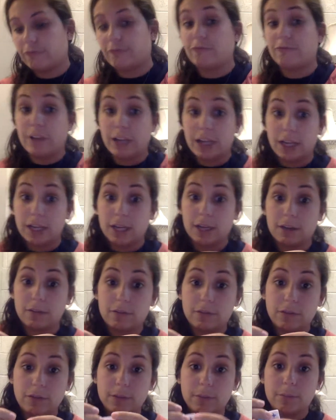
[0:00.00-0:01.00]
5
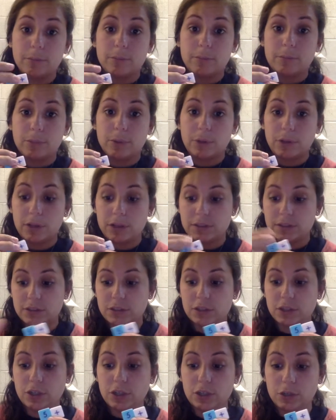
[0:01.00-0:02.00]
plus
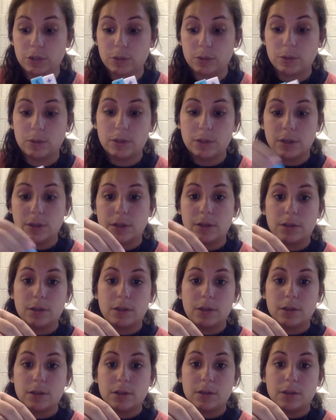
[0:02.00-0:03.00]
2,
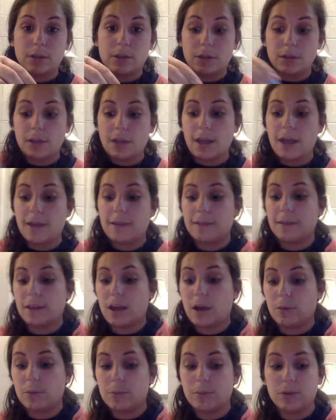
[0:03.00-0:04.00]
and then
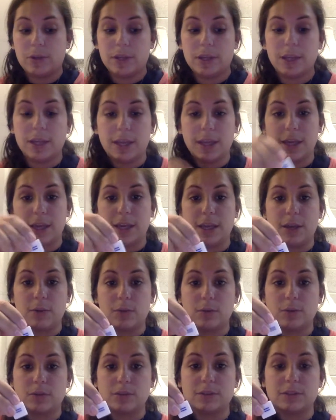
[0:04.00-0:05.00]
I would put
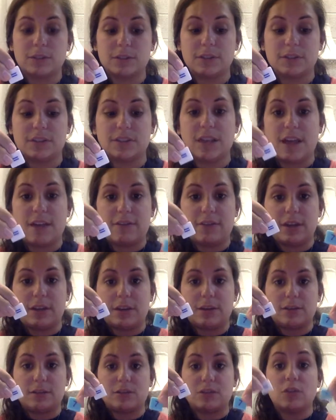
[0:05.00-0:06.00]
equals 7.
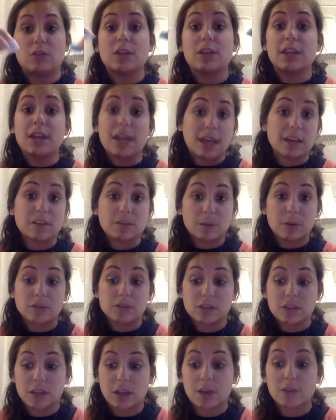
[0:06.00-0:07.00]
So the next
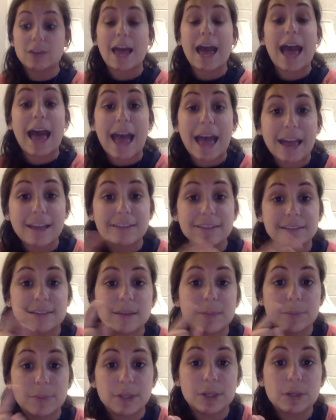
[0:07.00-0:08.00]
person that goes has
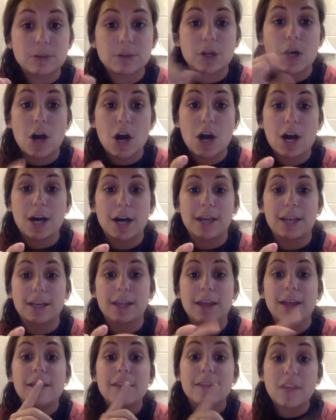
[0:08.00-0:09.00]
to build on
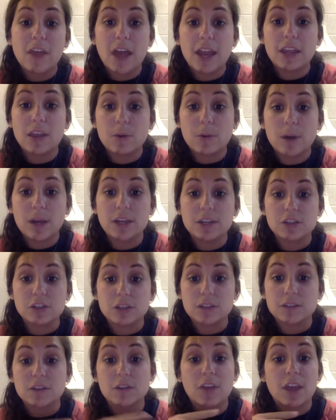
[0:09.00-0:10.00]
that
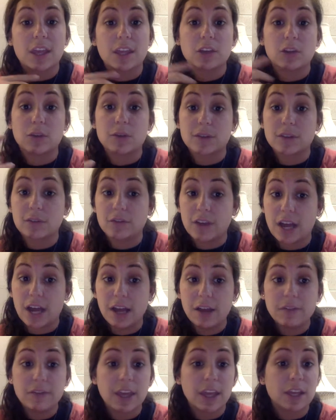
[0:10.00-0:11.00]
equation. So they can use the
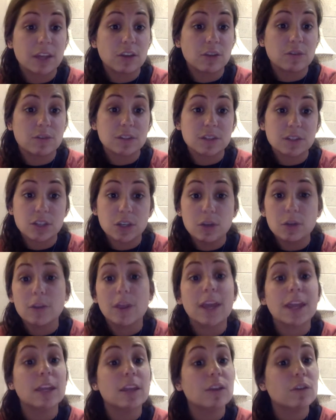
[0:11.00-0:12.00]
5, they can use the 2,
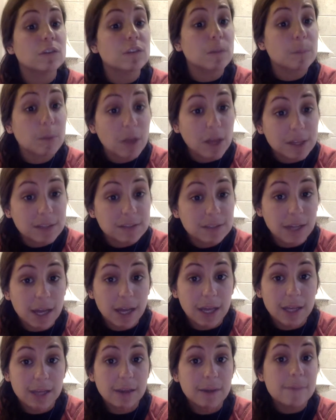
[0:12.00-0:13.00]
they can use the plus
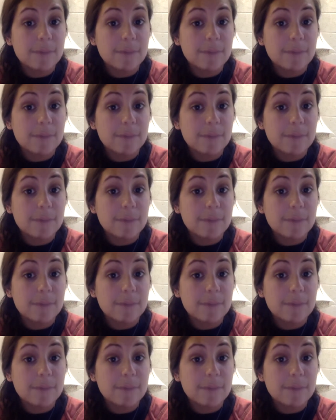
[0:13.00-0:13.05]
sign.